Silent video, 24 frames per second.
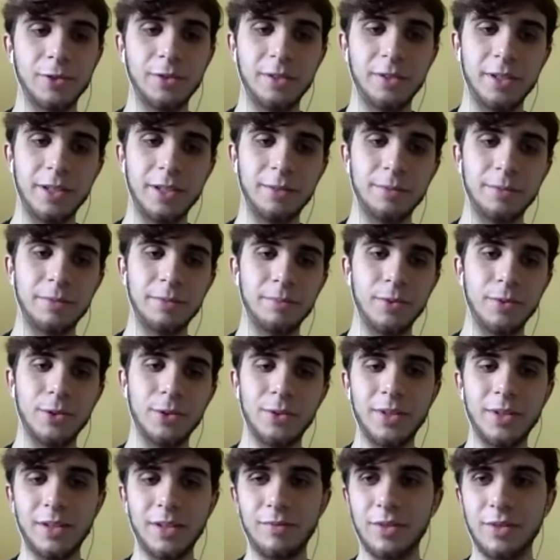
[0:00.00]
now when we
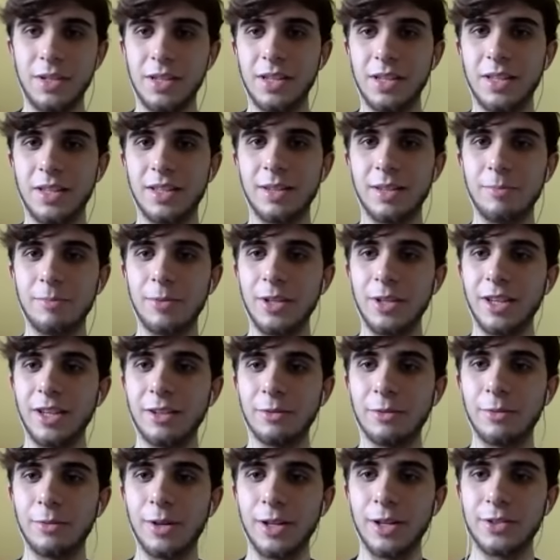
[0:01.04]
don't have any NBA
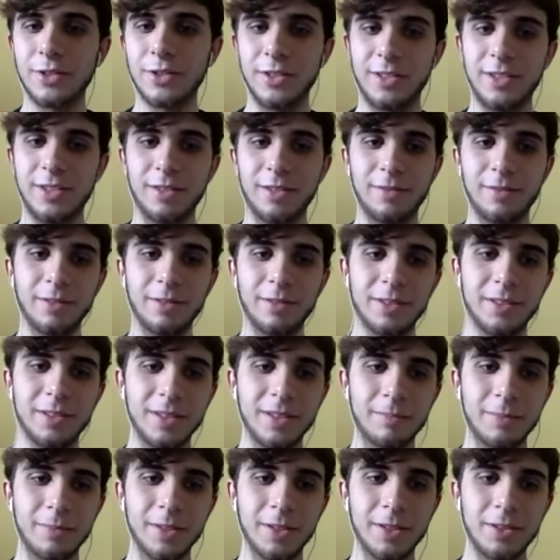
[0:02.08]
to watch, it's definitely
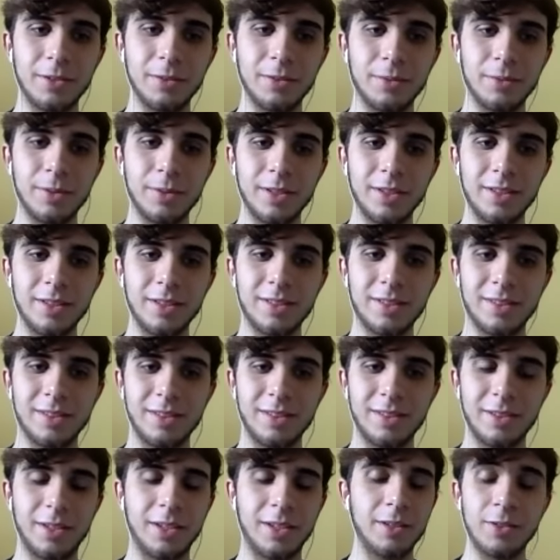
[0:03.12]
something to
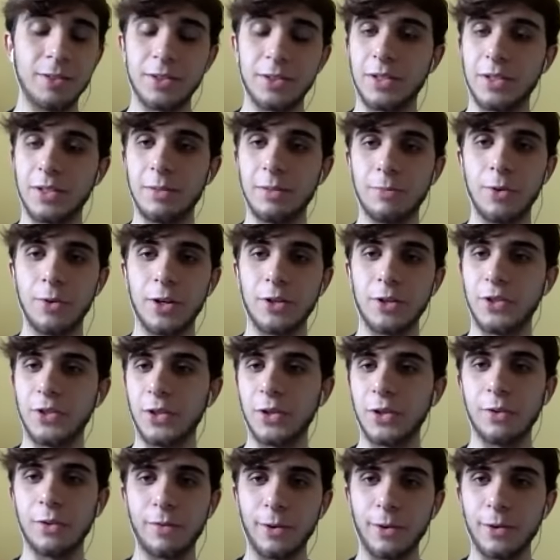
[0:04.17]
keep
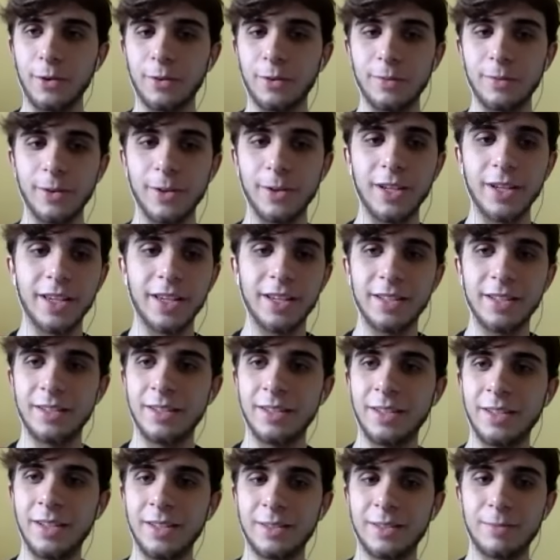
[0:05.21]
watching over and over
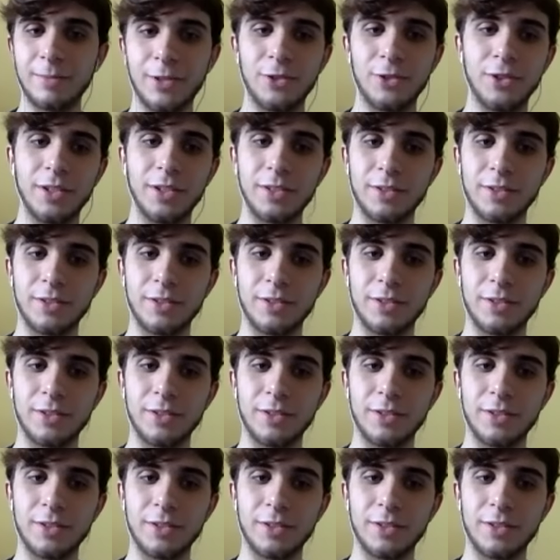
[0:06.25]
again. Especially as a